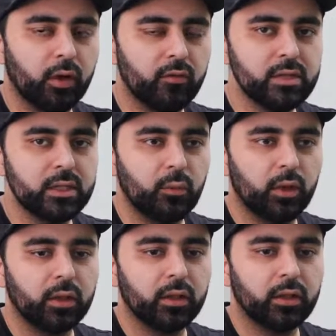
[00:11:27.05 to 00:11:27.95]
Obviously they
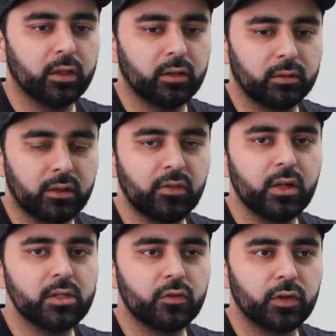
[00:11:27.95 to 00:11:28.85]
want the
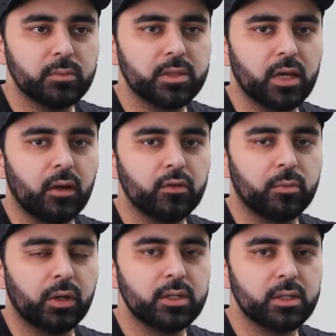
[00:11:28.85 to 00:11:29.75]
dividends for themselves,
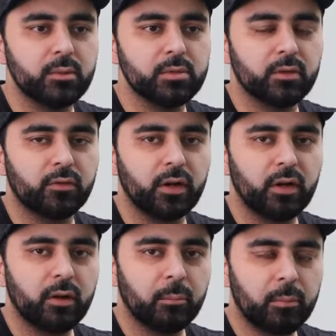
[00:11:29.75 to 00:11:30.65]
but in terms of
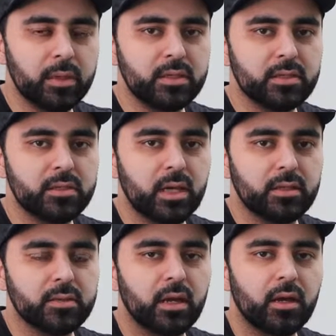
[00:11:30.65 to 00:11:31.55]
business
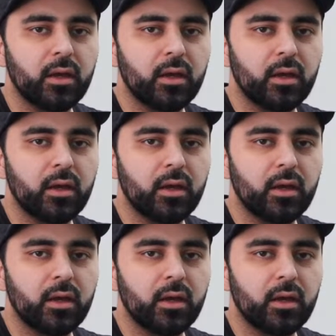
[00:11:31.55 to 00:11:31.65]
sense,